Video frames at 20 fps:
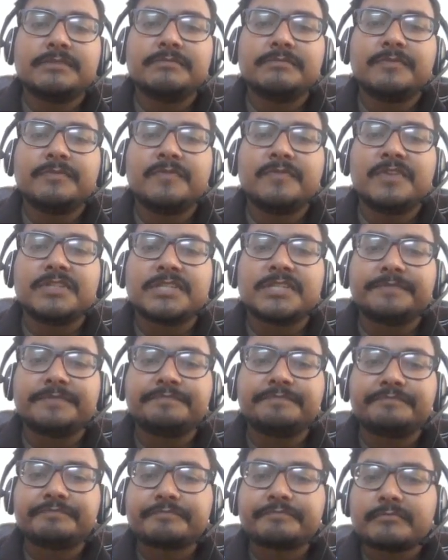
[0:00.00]
we'll say,
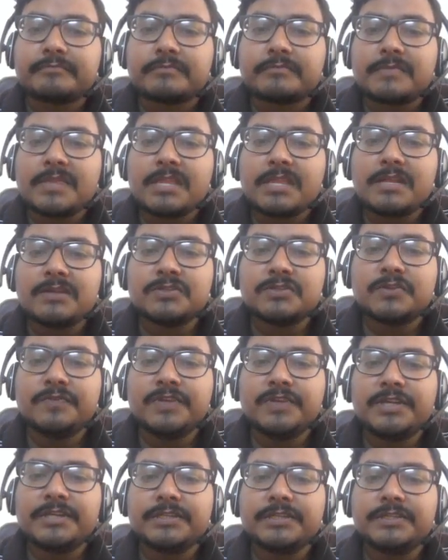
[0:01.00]
so we
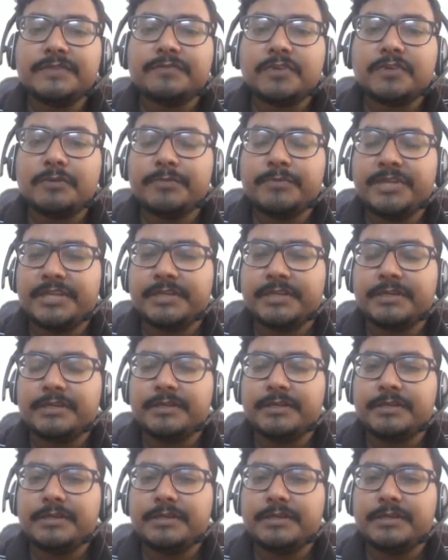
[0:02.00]
return from here,